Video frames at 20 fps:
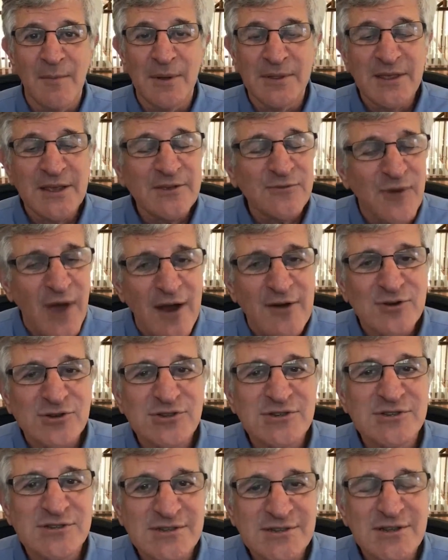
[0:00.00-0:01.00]
But these
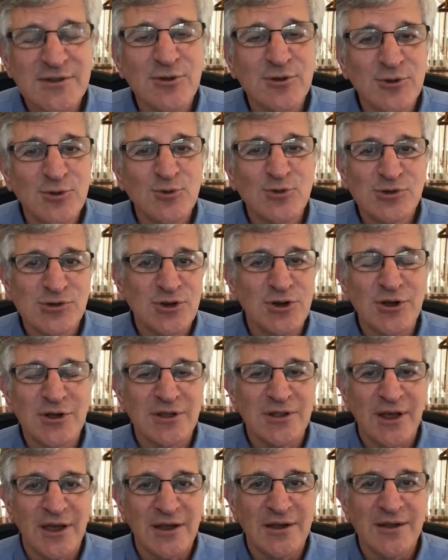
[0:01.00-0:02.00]
viruses still do
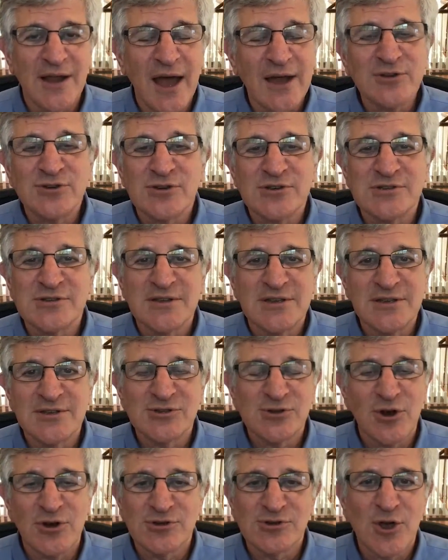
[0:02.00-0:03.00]
circulate, not just the
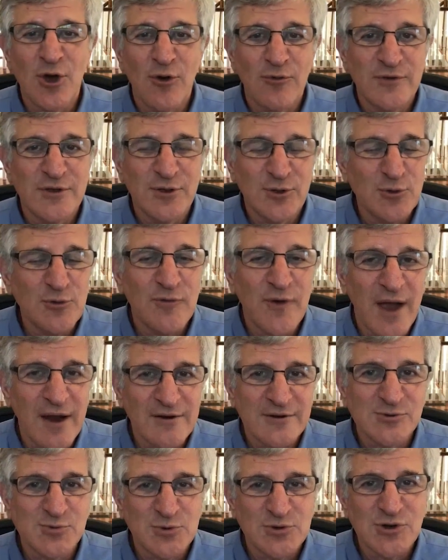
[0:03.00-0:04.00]
SARS-CoV-2
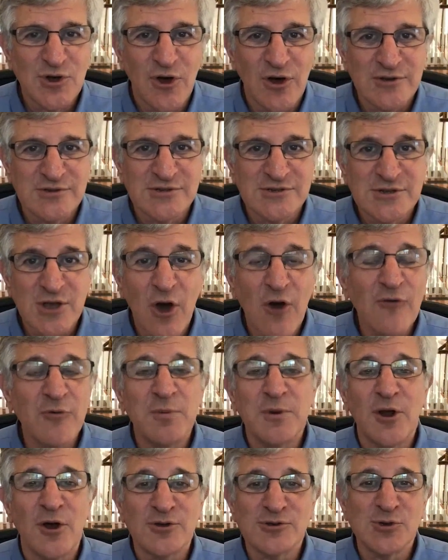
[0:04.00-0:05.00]
virus, which causes
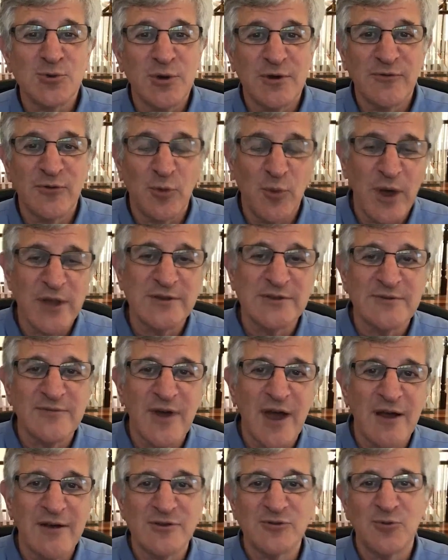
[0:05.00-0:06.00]
COVID, but also influenza
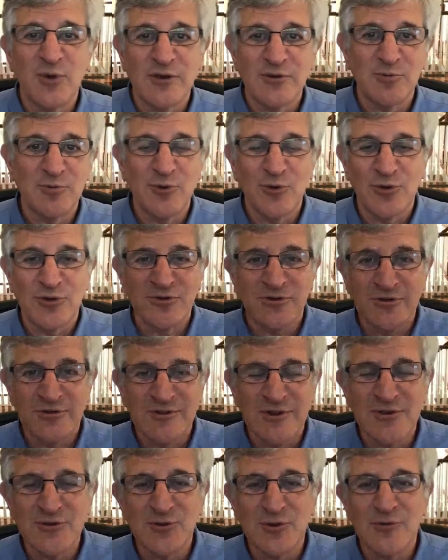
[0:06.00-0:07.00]
virus, respiratory
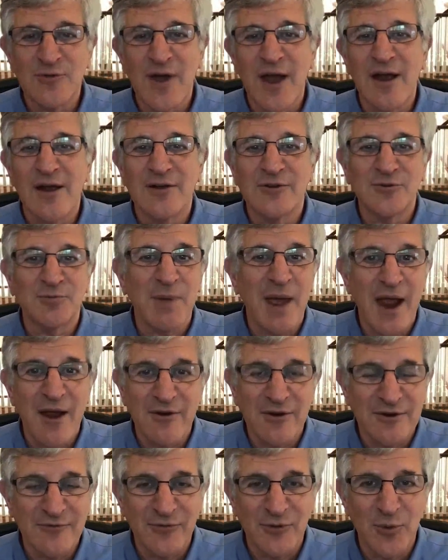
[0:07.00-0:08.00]
syncytial virus,
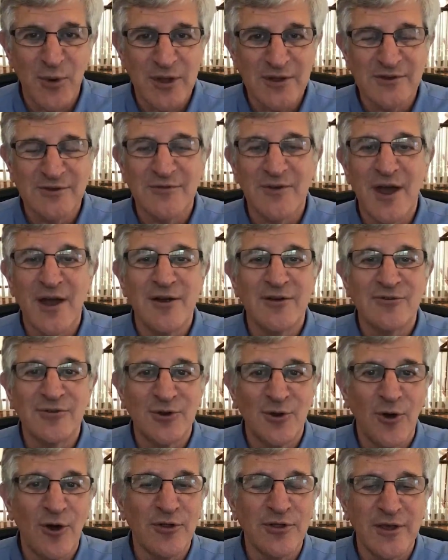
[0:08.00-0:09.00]
parainfluenza
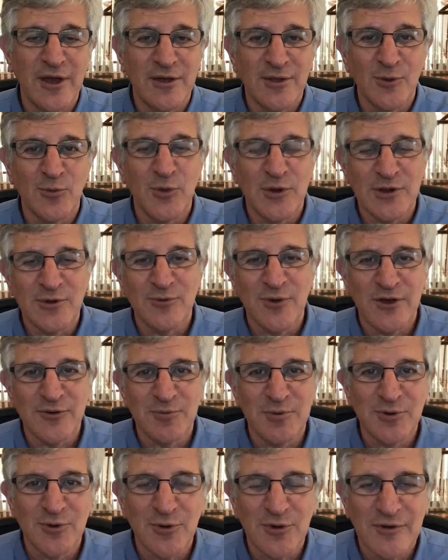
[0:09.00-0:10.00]
virus, and all the other winter
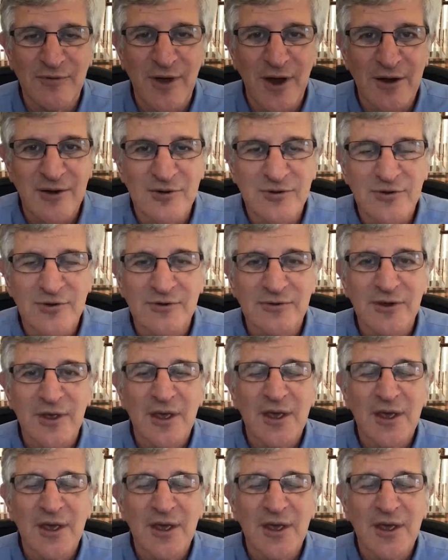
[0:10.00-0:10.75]
respiratory viruses.